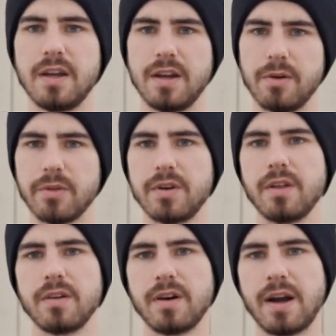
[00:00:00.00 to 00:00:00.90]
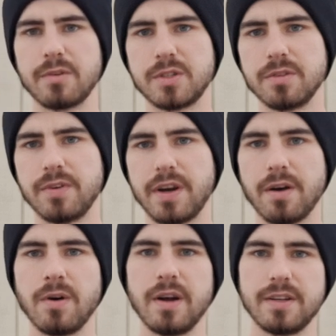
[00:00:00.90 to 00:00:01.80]
here with another how-to
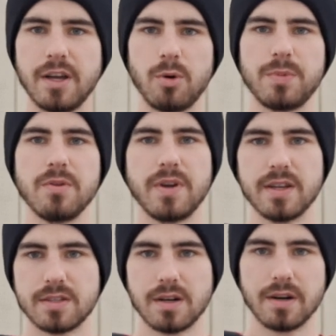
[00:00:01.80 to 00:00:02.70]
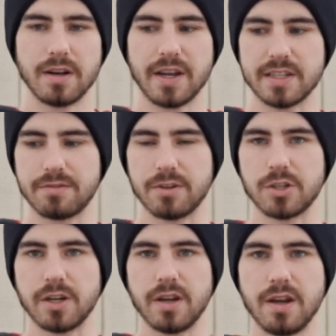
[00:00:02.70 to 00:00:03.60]
video to help you get started ice
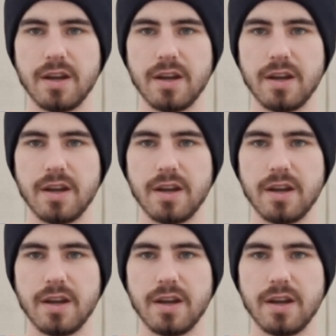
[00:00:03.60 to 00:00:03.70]
fishing.